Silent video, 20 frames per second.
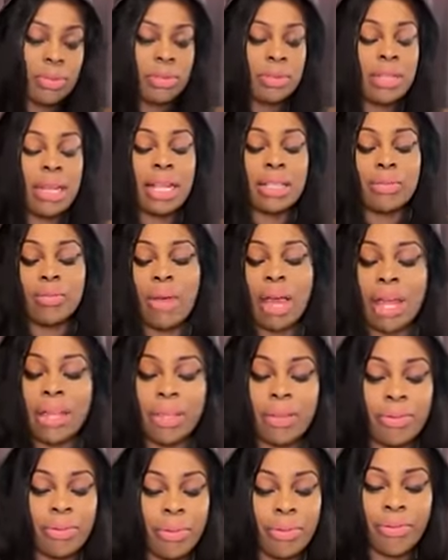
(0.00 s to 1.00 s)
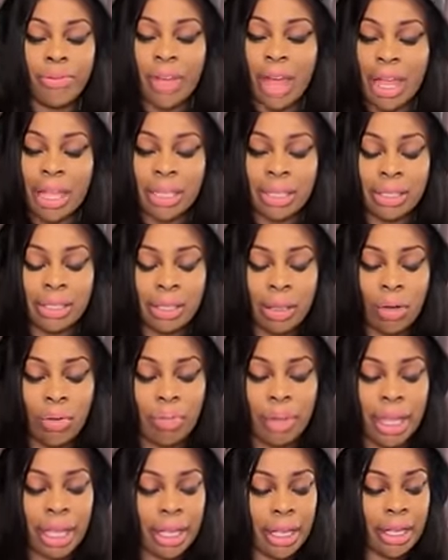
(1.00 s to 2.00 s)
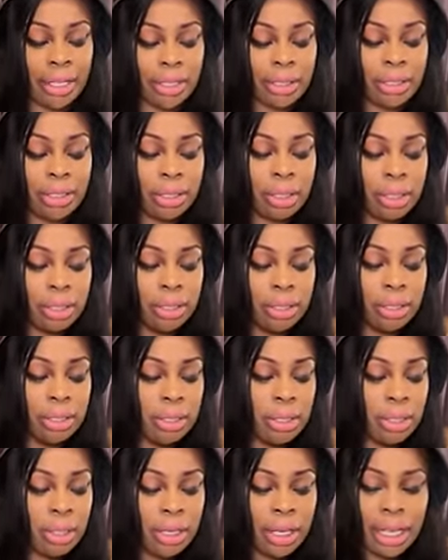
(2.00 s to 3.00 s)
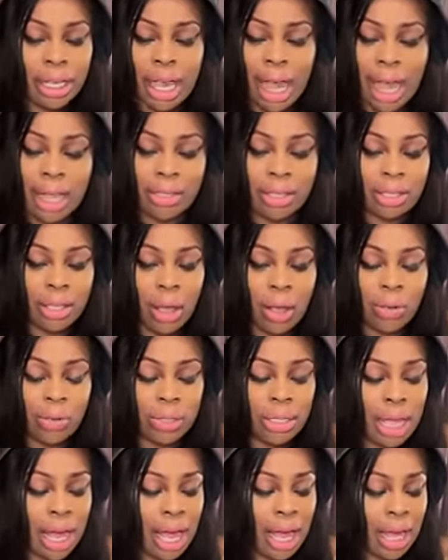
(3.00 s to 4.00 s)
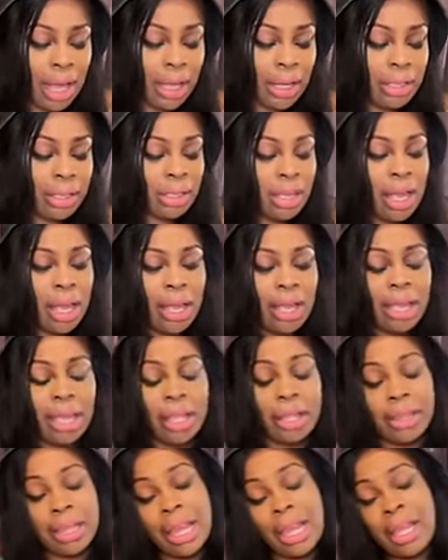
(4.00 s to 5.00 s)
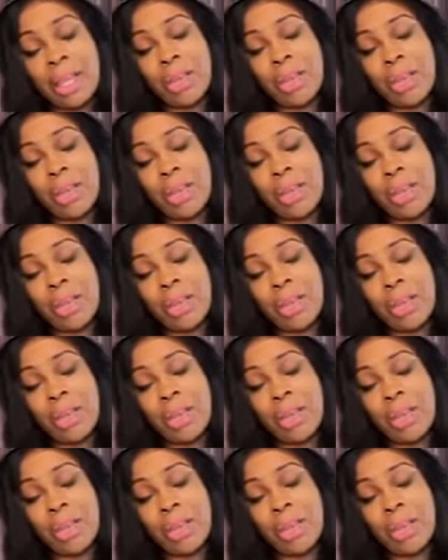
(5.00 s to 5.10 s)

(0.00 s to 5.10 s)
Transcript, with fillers: That's why you were fighting so much. He got soul ties. He, he